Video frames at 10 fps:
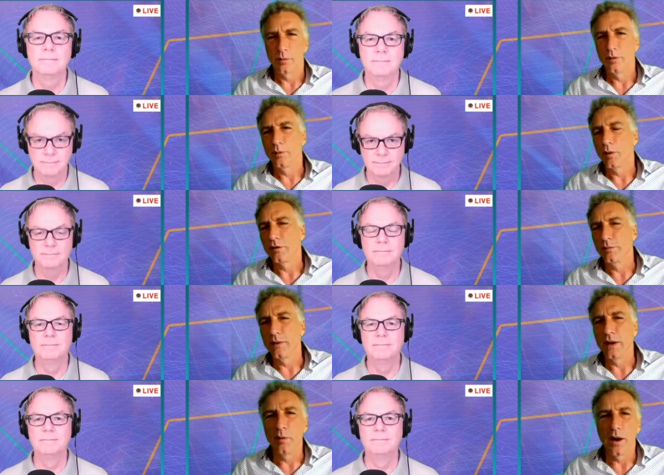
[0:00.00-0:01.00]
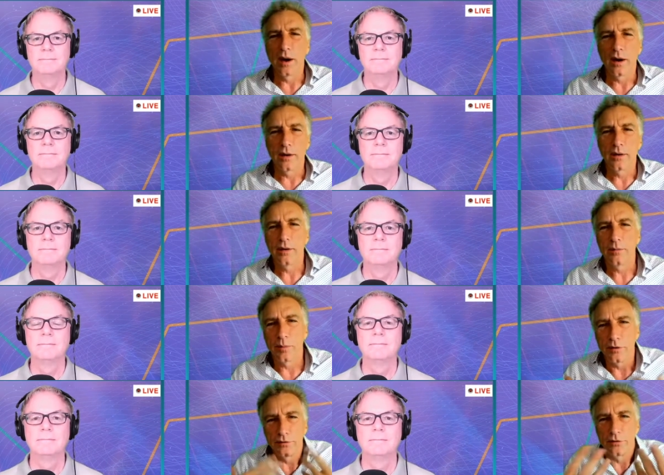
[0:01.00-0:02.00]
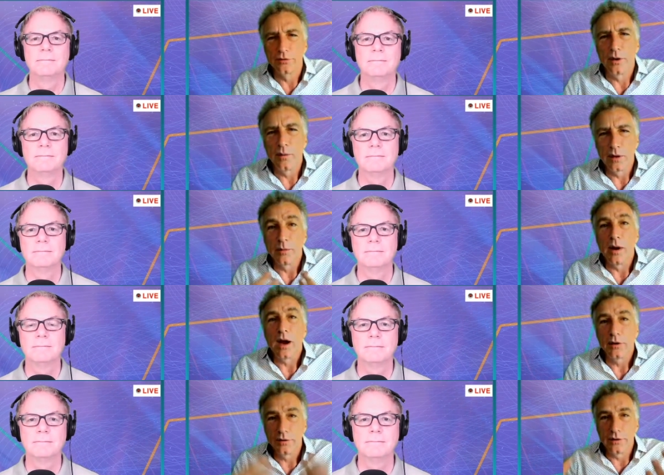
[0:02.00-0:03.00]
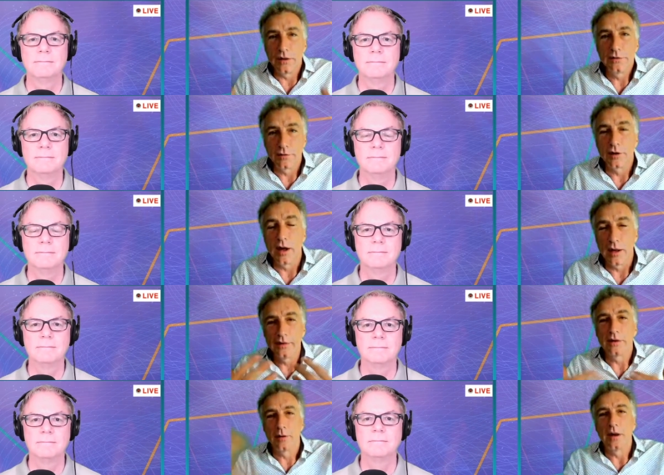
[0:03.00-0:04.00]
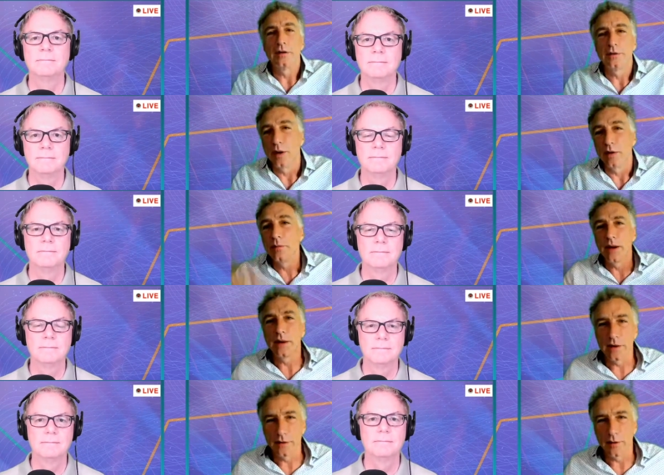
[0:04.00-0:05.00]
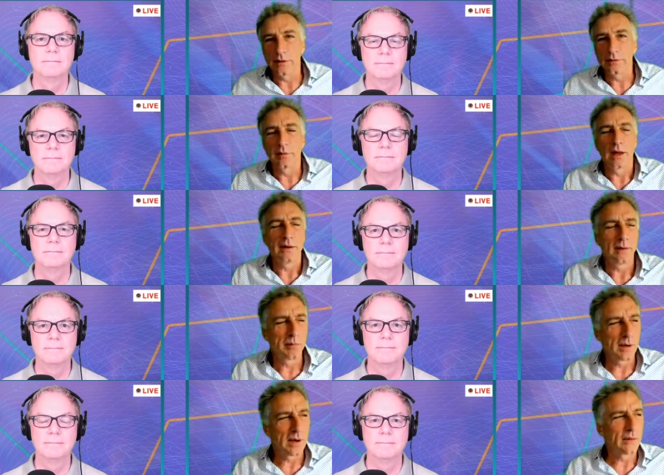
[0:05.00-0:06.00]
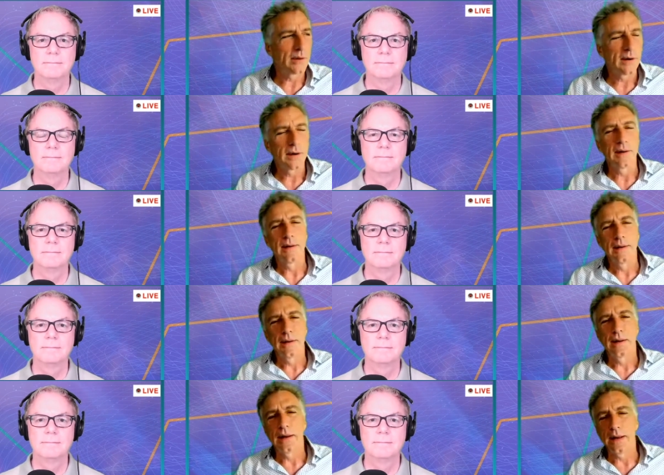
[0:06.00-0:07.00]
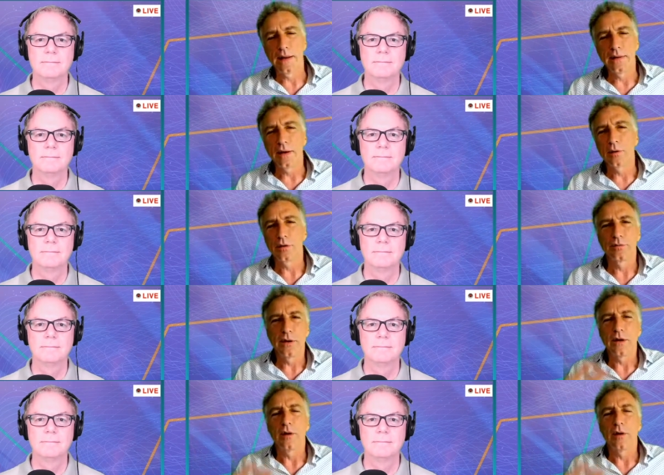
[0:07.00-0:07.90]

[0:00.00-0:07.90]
Speaker 1: mm-hmm. work from anywhere, personal streaming, the democratization of content creation, where everybody can create some content and put it out there, uh, and then of course